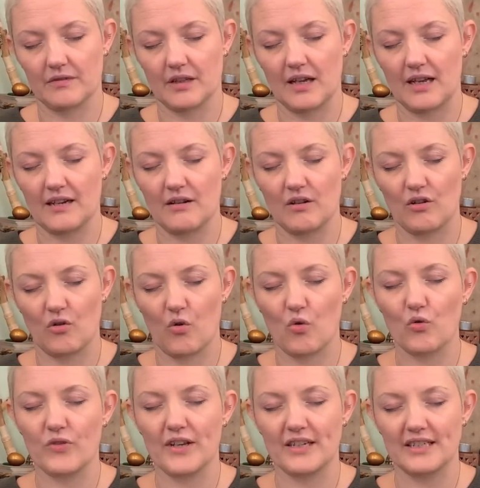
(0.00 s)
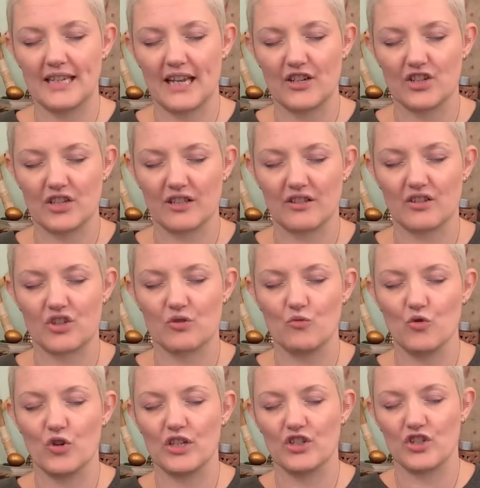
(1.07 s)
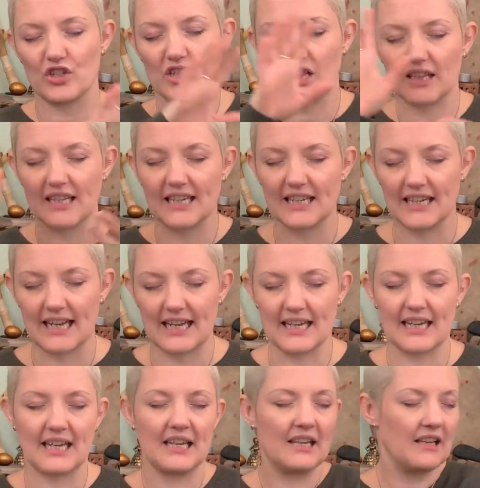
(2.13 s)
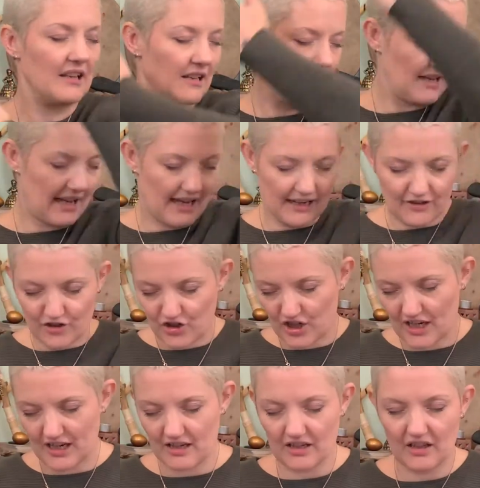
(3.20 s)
and hold the intention that the smoke is just clearing any energy,